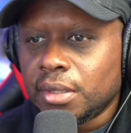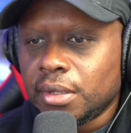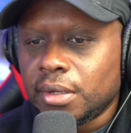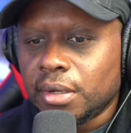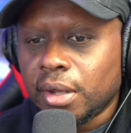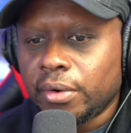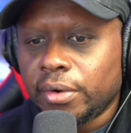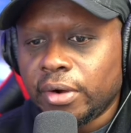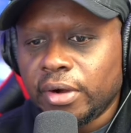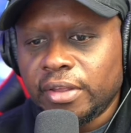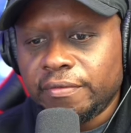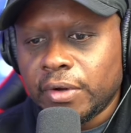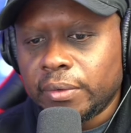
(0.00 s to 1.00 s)
Now,
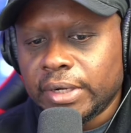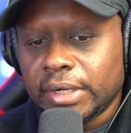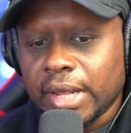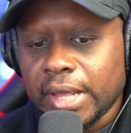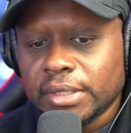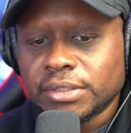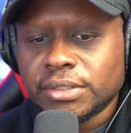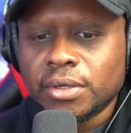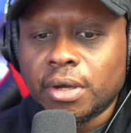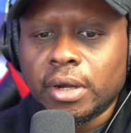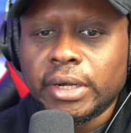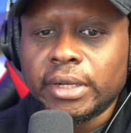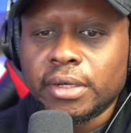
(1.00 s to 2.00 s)
early voting has
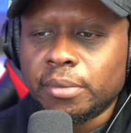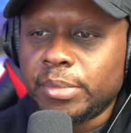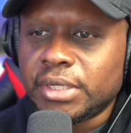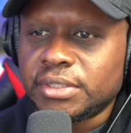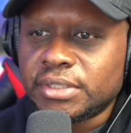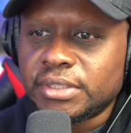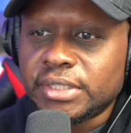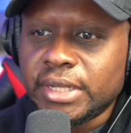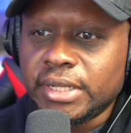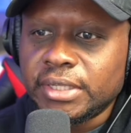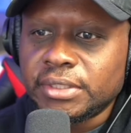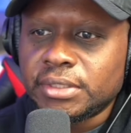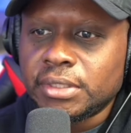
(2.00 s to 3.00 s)
started in a bunch of
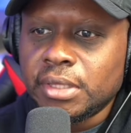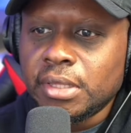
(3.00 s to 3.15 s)
states.